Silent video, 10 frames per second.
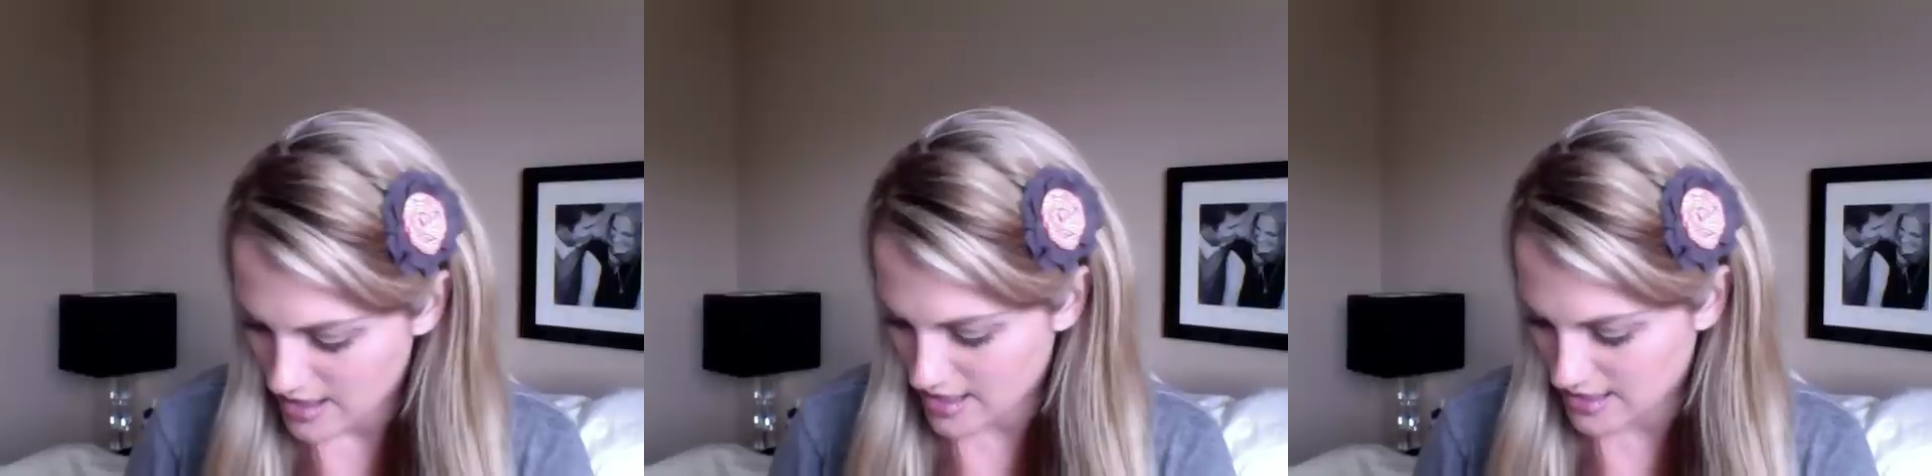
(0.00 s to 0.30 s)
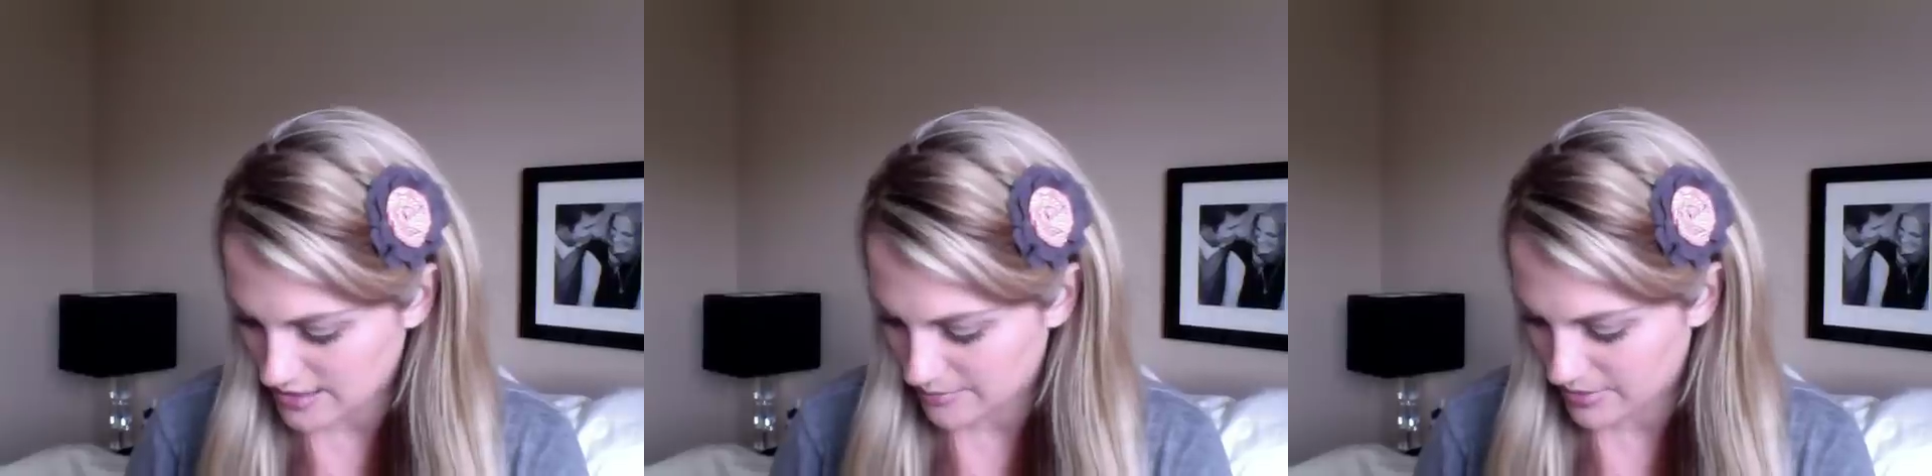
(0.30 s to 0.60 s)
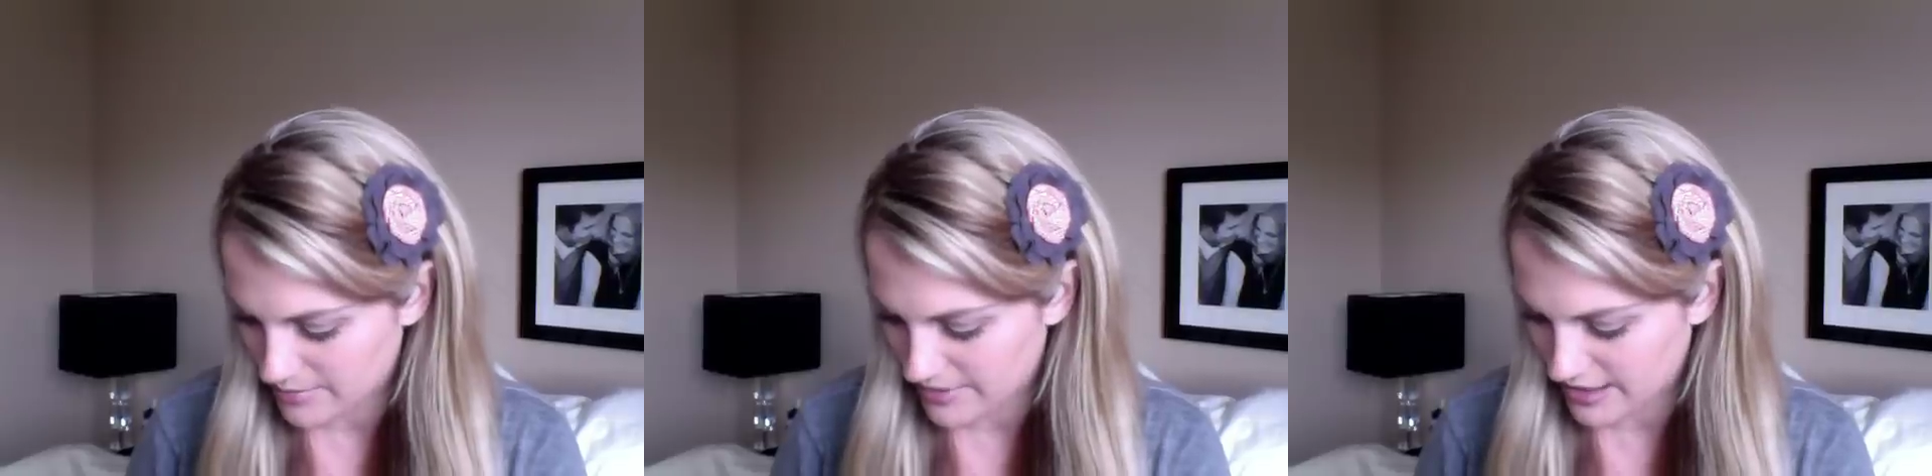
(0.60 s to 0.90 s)
But
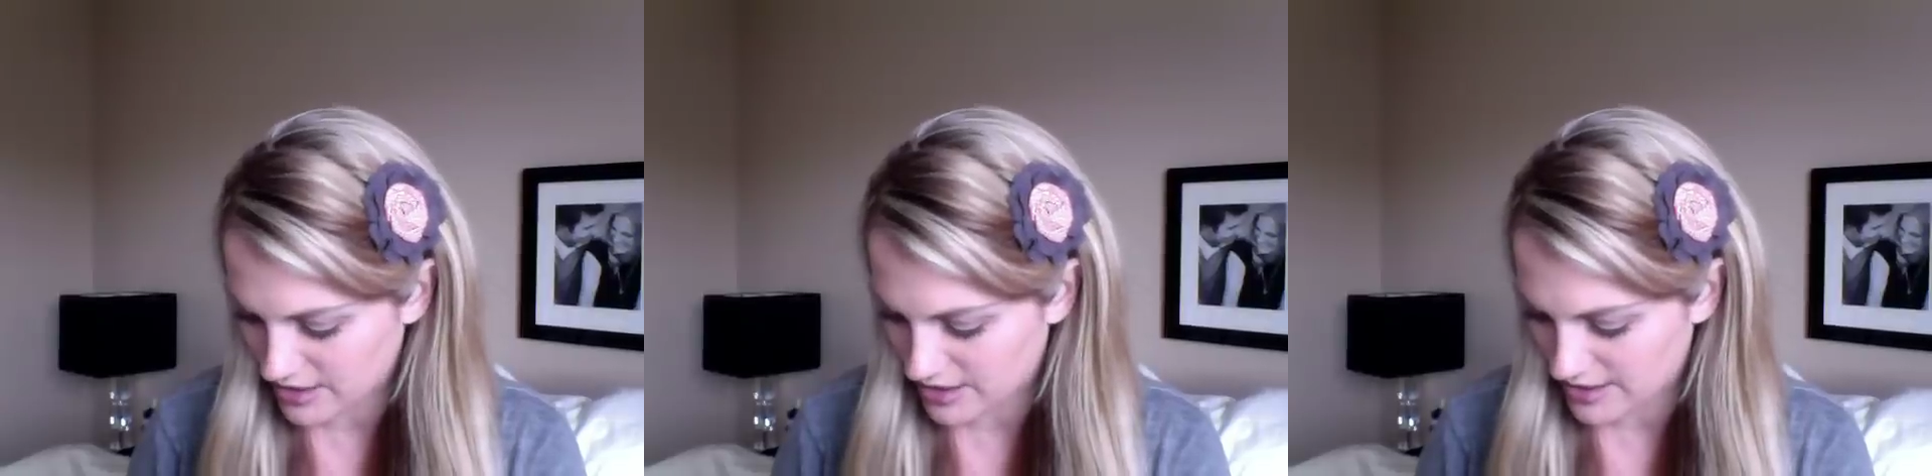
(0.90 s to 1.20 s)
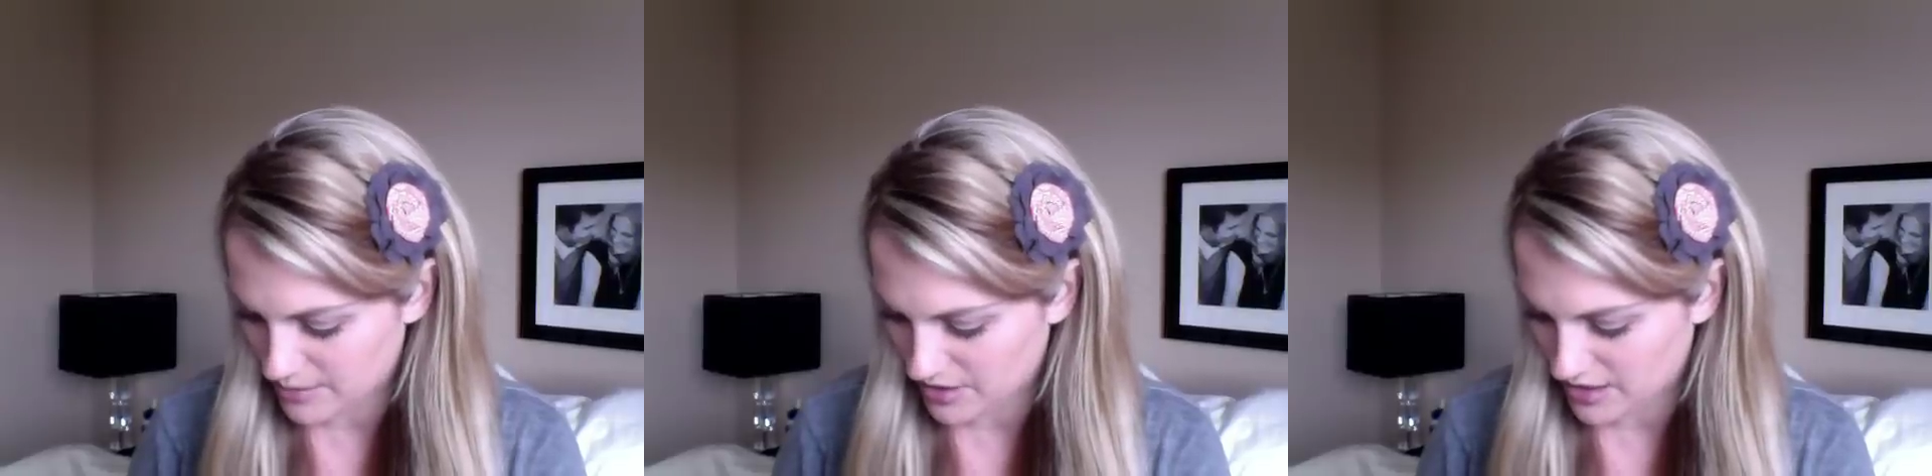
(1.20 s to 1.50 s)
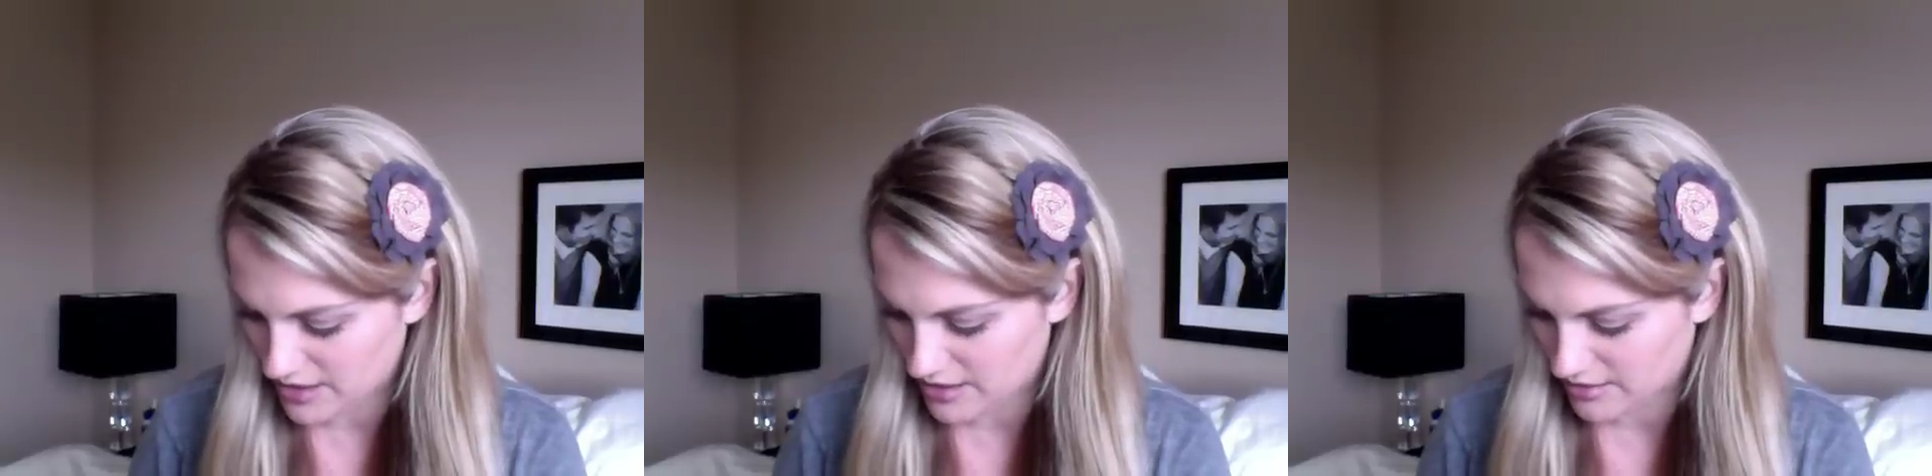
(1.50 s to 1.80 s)
it might actually tell me
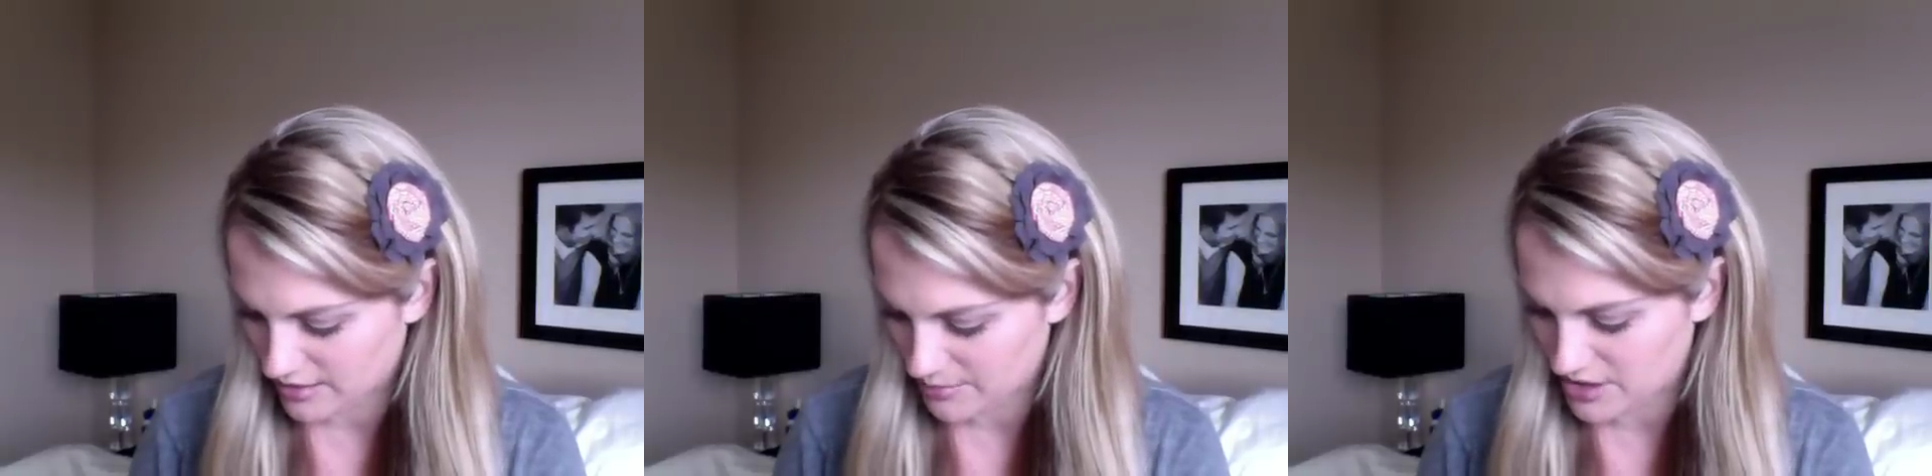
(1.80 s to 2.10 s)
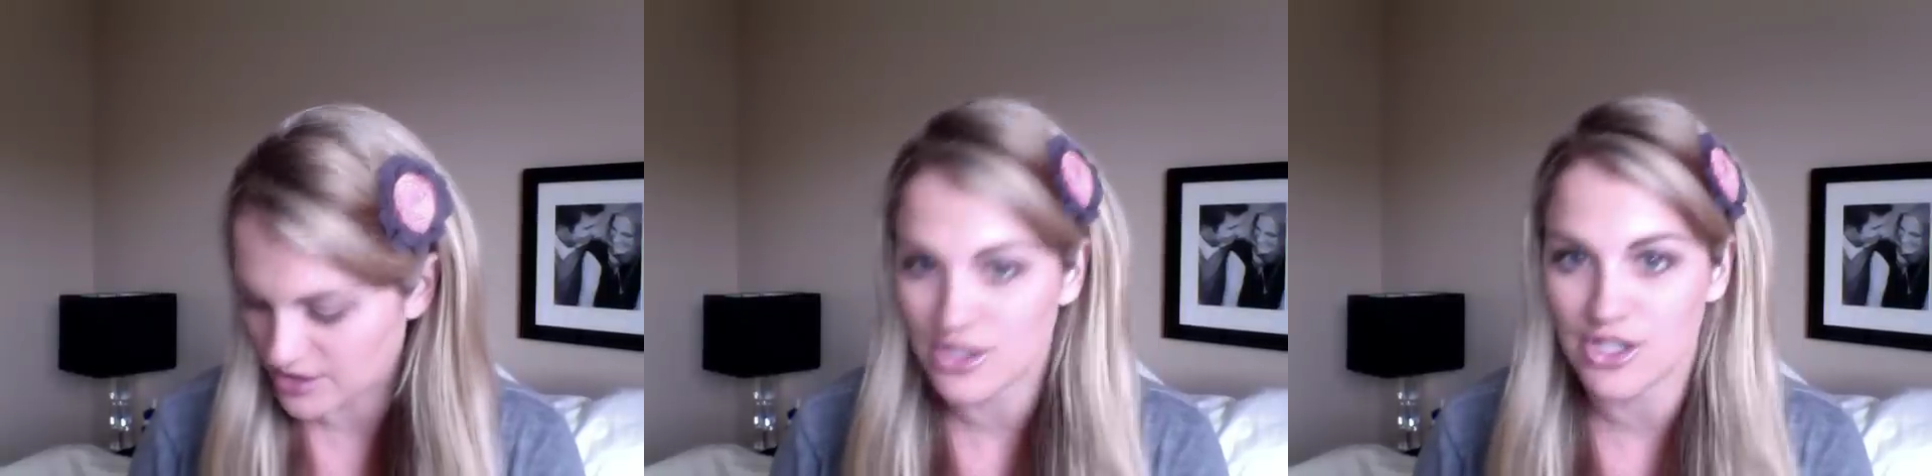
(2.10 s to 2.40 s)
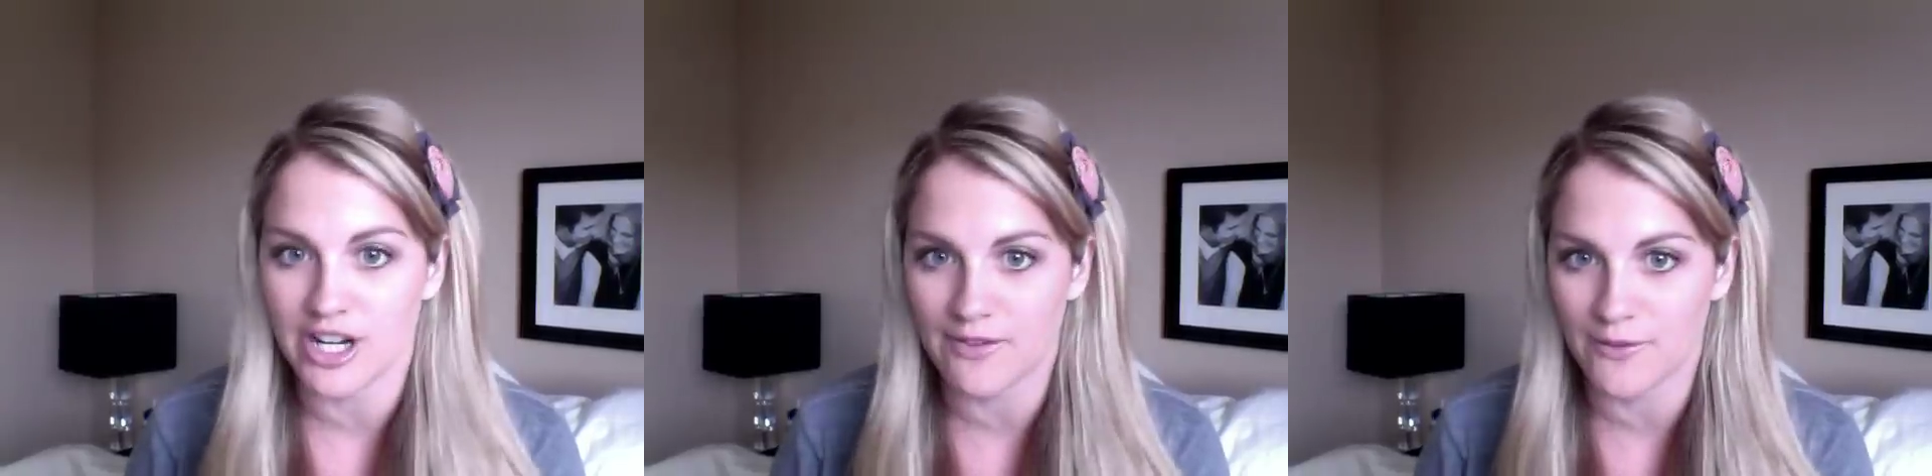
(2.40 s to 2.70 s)
here. Let me just
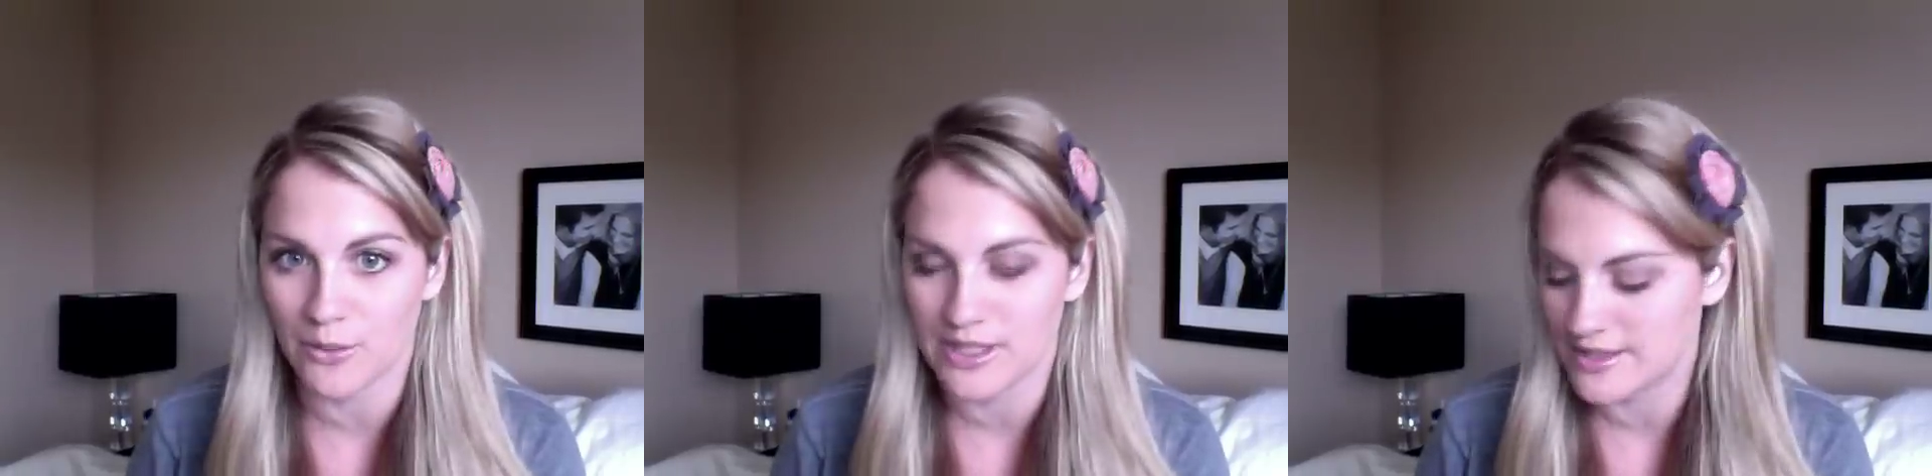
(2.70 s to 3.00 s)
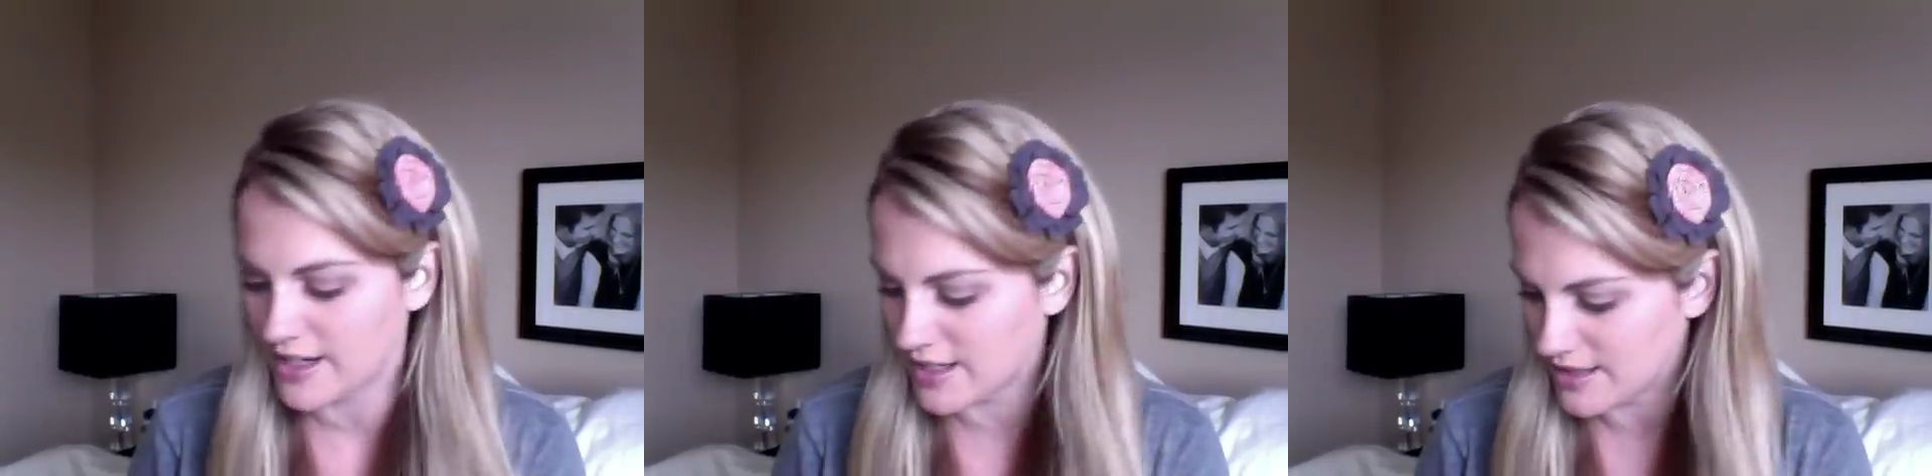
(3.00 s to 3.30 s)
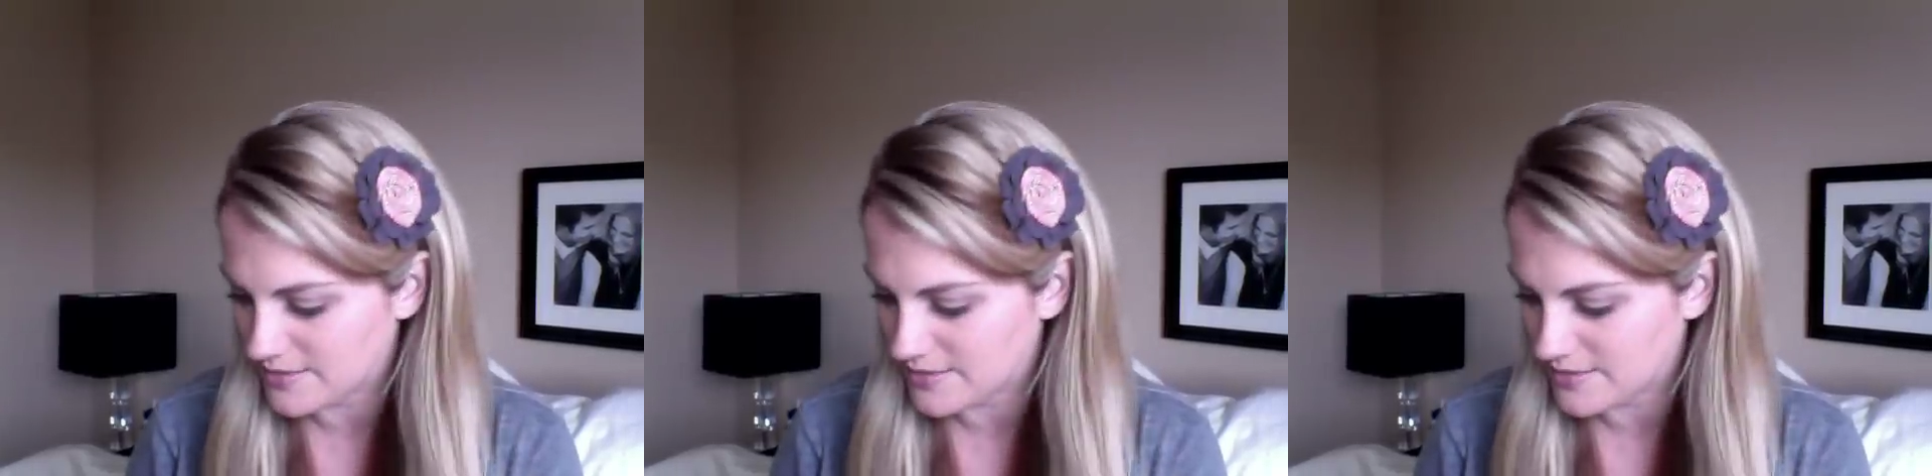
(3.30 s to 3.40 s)
check for one sec.